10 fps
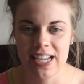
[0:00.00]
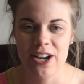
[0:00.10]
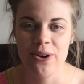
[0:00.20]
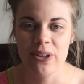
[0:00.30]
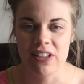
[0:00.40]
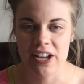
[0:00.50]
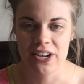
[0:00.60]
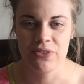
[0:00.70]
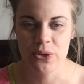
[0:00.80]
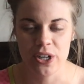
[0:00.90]
I know a lot
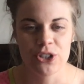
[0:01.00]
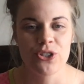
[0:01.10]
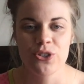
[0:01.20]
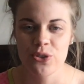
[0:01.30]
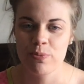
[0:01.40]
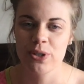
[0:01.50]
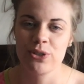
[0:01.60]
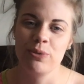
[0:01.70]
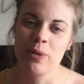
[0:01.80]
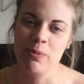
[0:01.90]
of you are
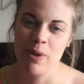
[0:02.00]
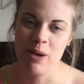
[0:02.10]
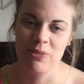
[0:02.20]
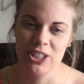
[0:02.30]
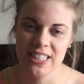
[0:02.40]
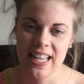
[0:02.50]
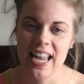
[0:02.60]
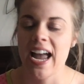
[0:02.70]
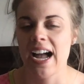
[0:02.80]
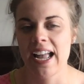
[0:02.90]
super bummed just
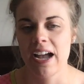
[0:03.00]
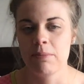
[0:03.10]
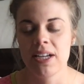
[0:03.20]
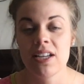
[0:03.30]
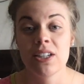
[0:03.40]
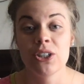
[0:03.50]
like I am.